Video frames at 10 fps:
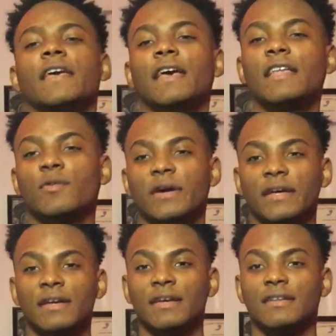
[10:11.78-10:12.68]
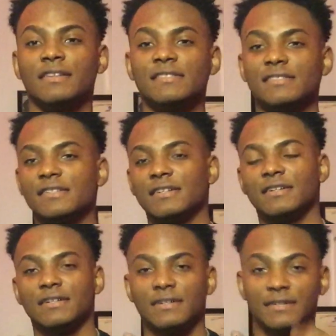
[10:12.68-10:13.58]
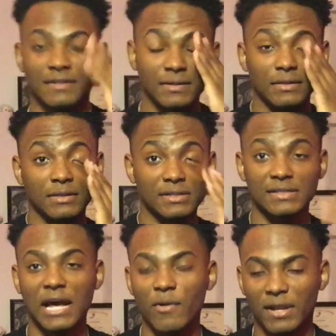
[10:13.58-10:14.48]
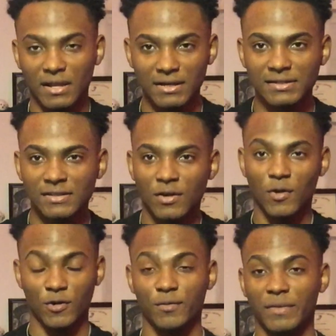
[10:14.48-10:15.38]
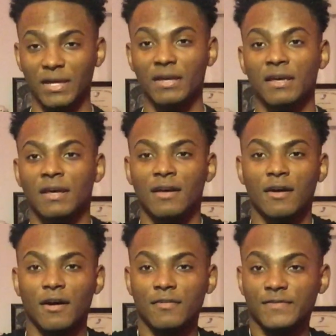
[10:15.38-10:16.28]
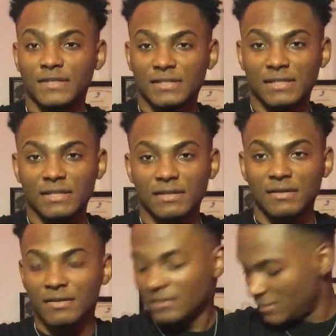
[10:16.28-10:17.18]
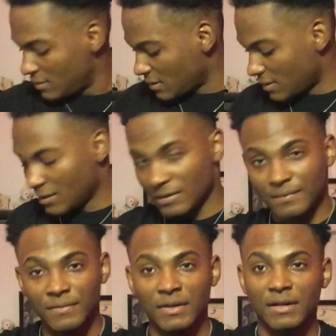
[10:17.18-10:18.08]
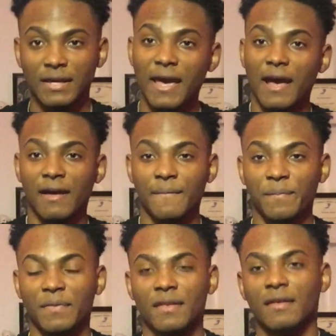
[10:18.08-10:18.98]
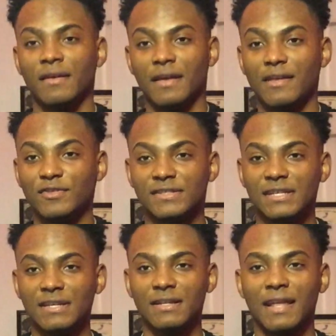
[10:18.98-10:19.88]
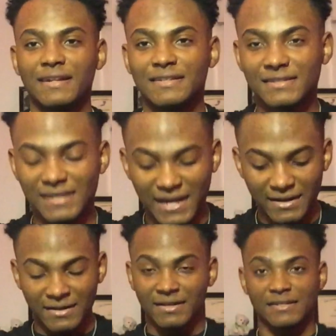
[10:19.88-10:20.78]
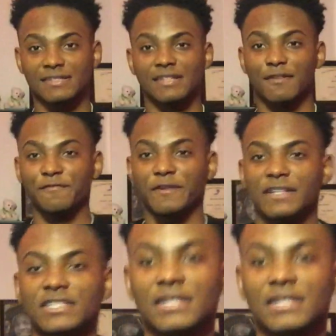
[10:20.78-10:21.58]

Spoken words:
Anyway, this is how it looks on me, obviously. Yeah, and you see like the design, still fresh,